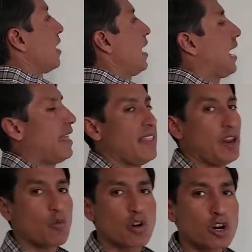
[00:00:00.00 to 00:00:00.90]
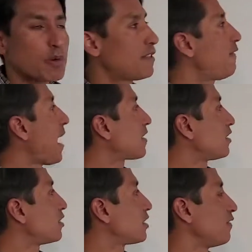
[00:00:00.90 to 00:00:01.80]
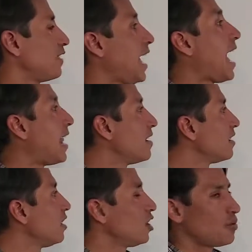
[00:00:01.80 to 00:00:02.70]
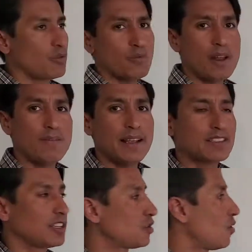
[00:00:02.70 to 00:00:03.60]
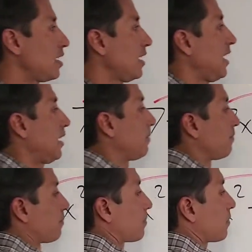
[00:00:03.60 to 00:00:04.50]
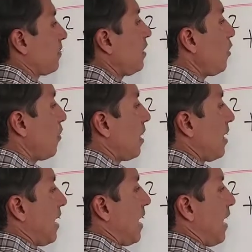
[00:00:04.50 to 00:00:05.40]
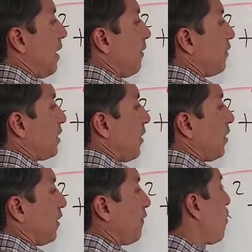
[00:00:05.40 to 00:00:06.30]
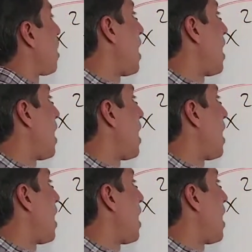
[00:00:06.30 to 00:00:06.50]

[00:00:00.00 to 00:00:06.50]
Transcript: and then work with factors of that. Well, what makes a 28? Well, I have 7 and 4,